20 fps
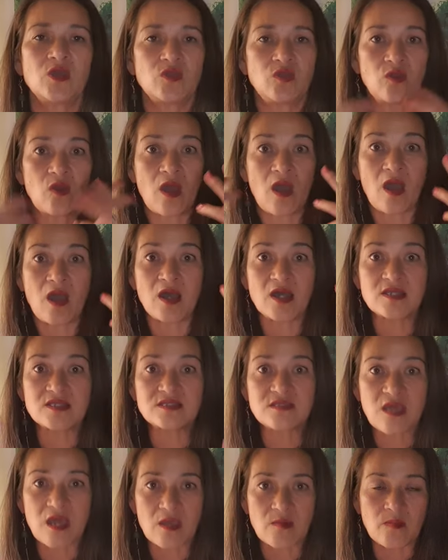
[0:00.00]
your
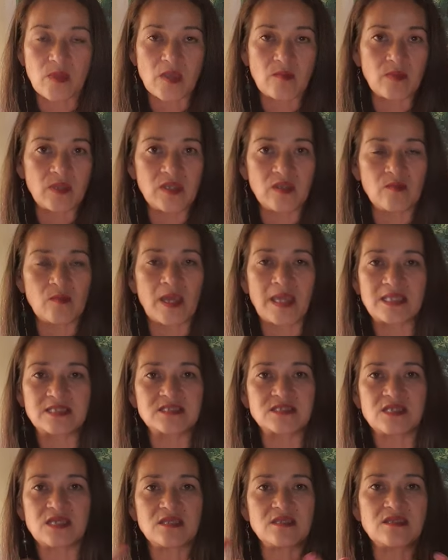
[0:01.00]
eyesight, maybe you may
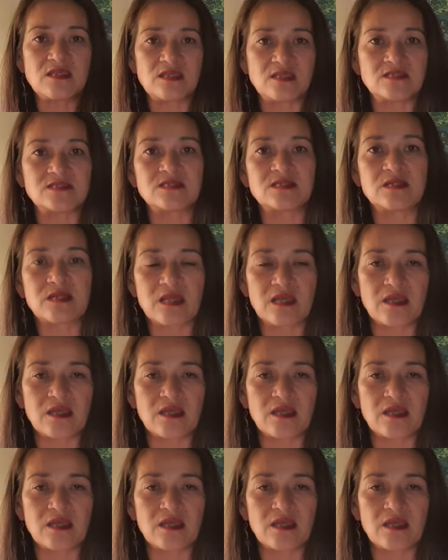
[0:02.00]
see things